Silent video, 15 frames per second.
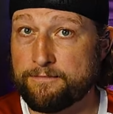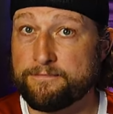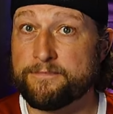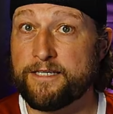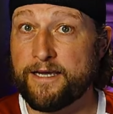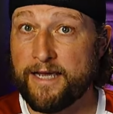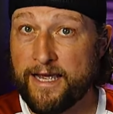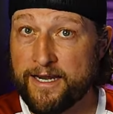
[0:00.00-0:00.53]

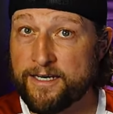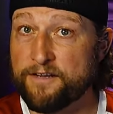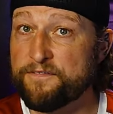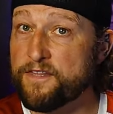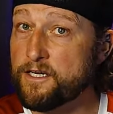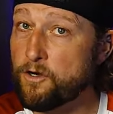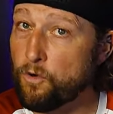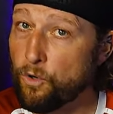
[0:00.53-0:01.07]
the end of
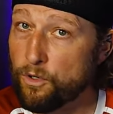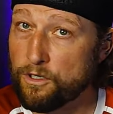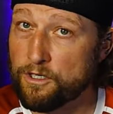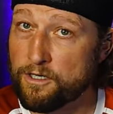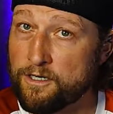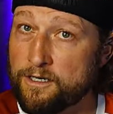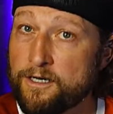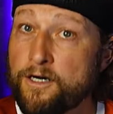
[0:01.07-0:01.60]
the
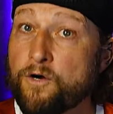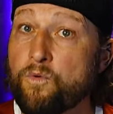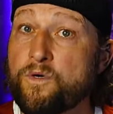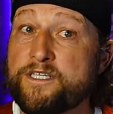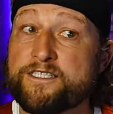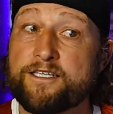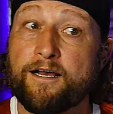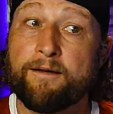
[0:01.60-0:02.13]
quarter, we
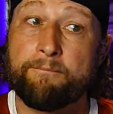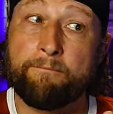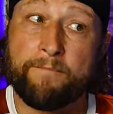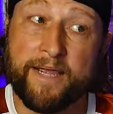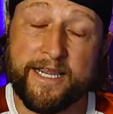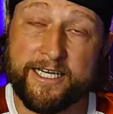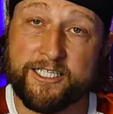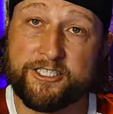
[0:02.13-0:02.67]
saw
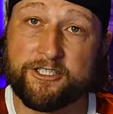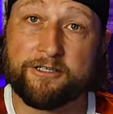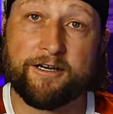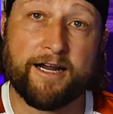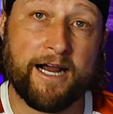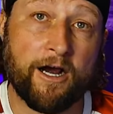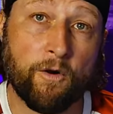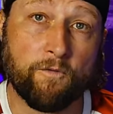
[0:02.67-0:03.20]
major
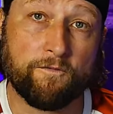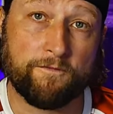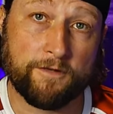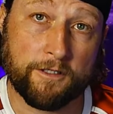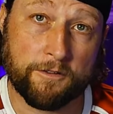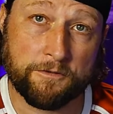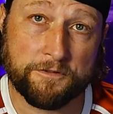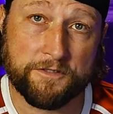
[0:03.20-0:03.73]

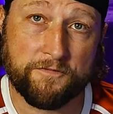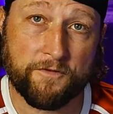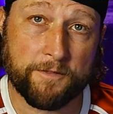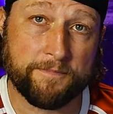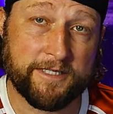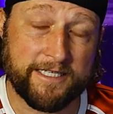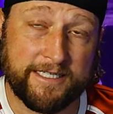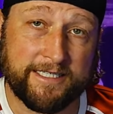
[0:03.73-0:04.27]
outflows from
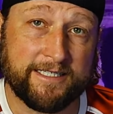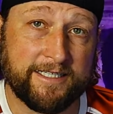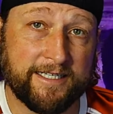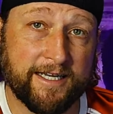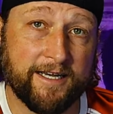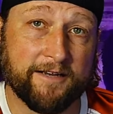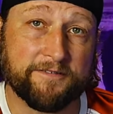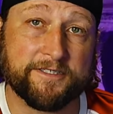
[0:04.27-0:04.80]
the E T
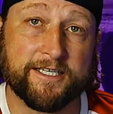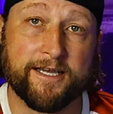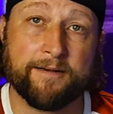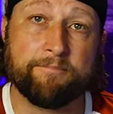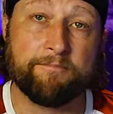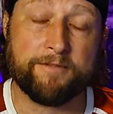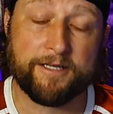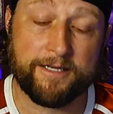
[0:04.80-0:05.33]
Fs.
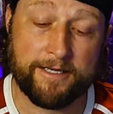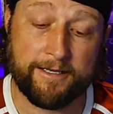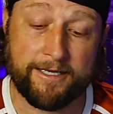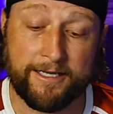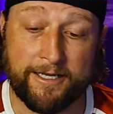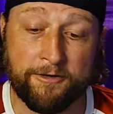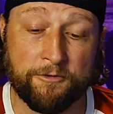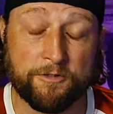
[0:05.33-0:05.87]
And
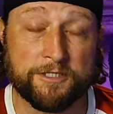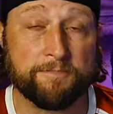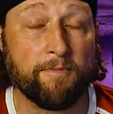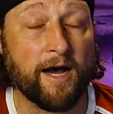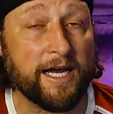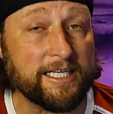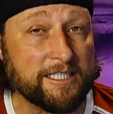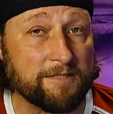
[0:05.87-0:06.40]
it was
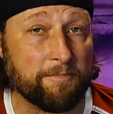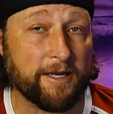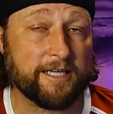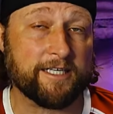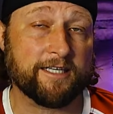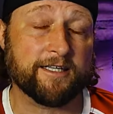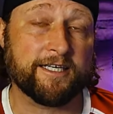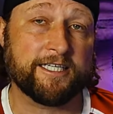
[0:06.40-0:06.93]
my
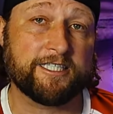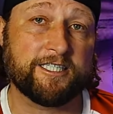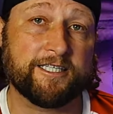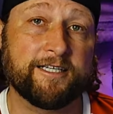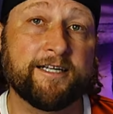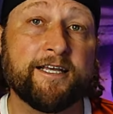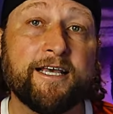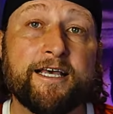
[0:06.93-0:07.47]

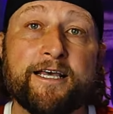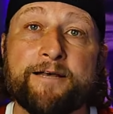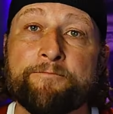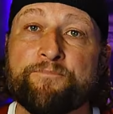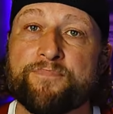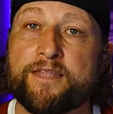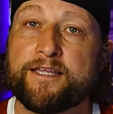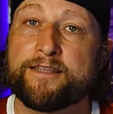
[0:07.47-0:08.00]
speculation
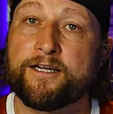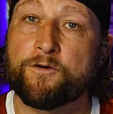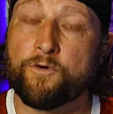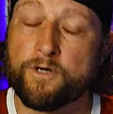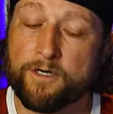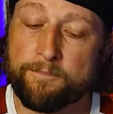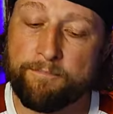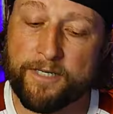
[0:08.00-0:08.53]
that there
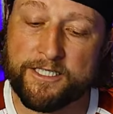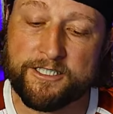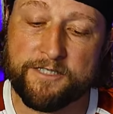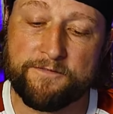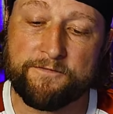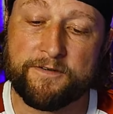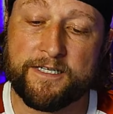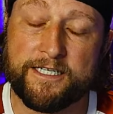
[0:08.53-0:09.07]
were a bunch
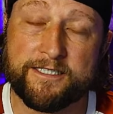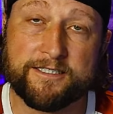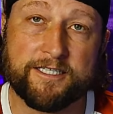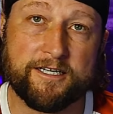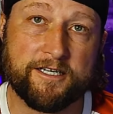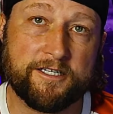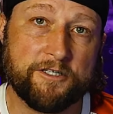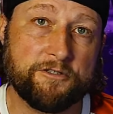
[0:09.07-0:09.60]
of
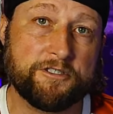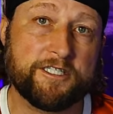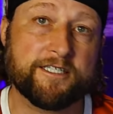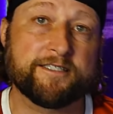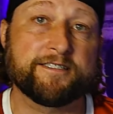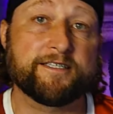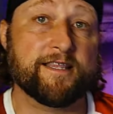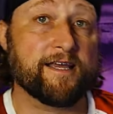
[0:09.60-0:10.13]

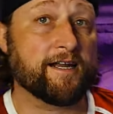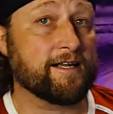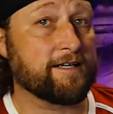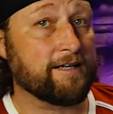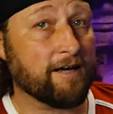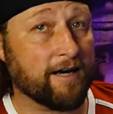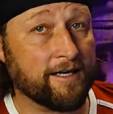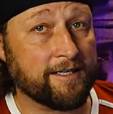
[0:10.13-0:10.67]
institutions that had
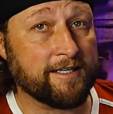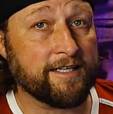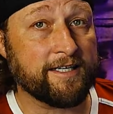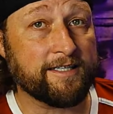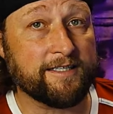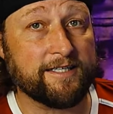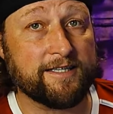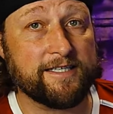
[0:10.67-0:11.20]
gotten
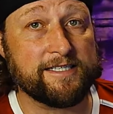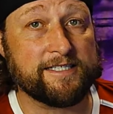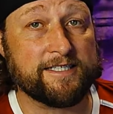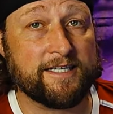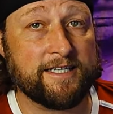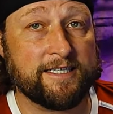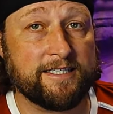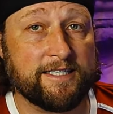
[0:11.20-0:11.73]
into these
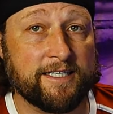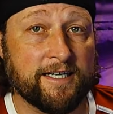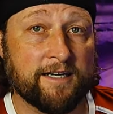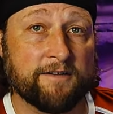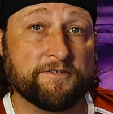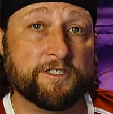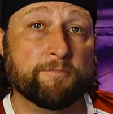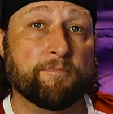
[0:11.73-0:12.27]
E T
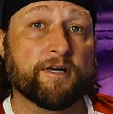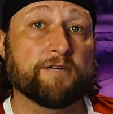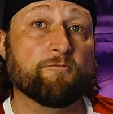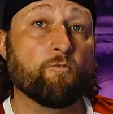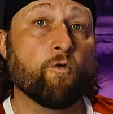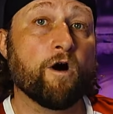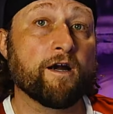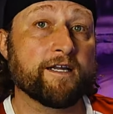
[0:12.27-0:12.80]
Fs but
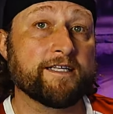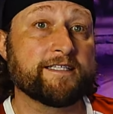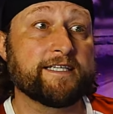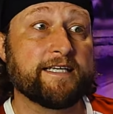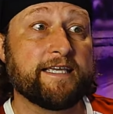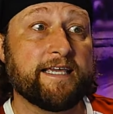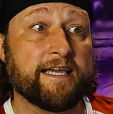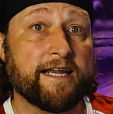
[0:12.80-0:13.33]
wanted to
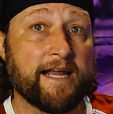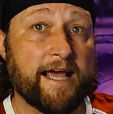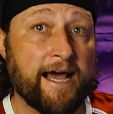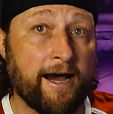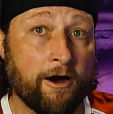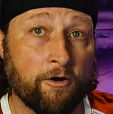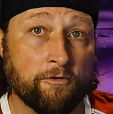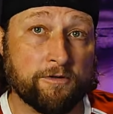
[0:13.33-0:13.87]
get
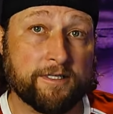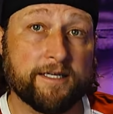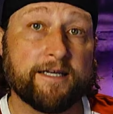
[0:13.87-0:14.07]
out